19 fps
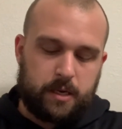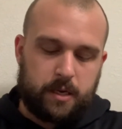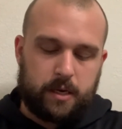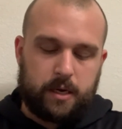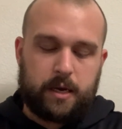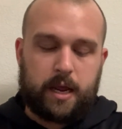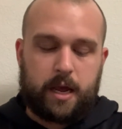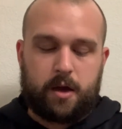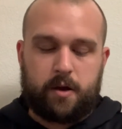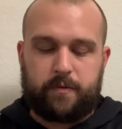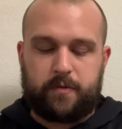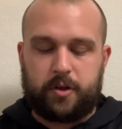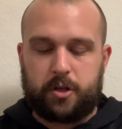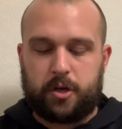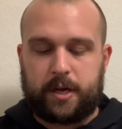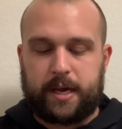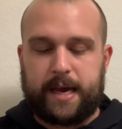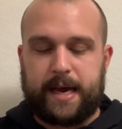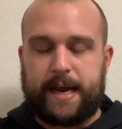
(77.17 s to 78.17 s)
Now, if you
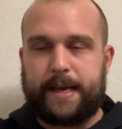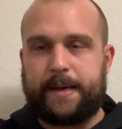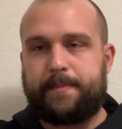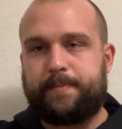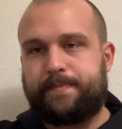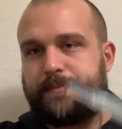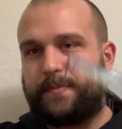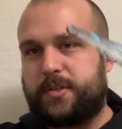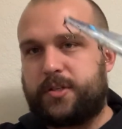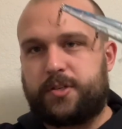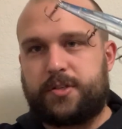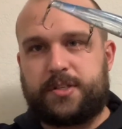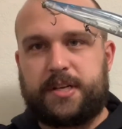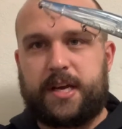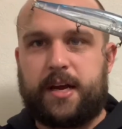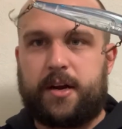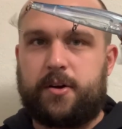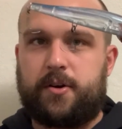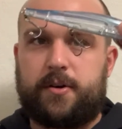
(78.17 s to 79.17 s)
look at it, it's your
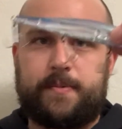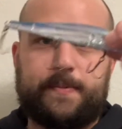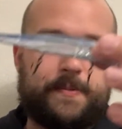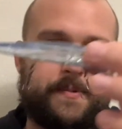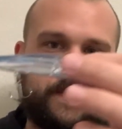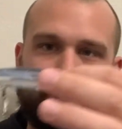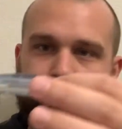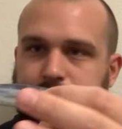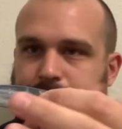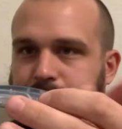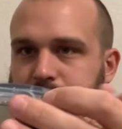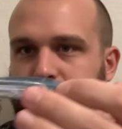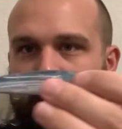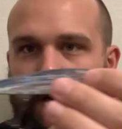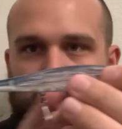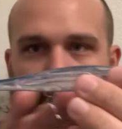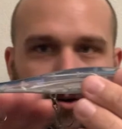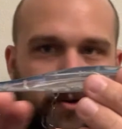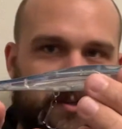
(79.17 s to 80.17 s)
standard
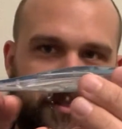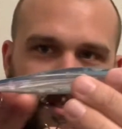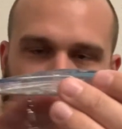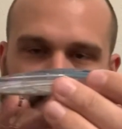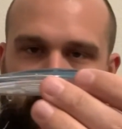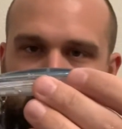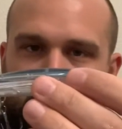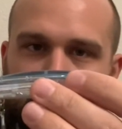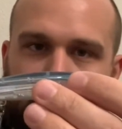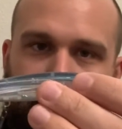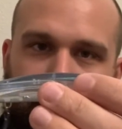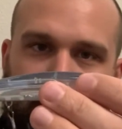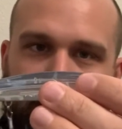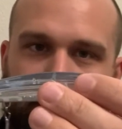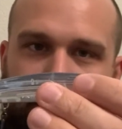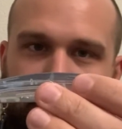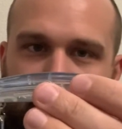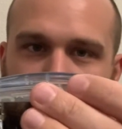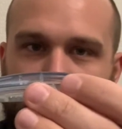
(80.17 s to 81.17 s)
110 millimeter
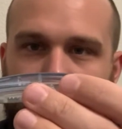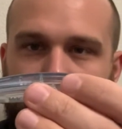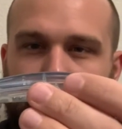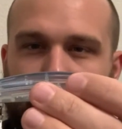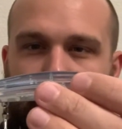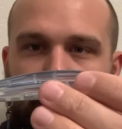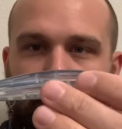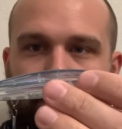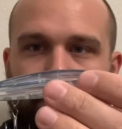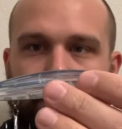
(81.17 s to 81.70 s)
size bait.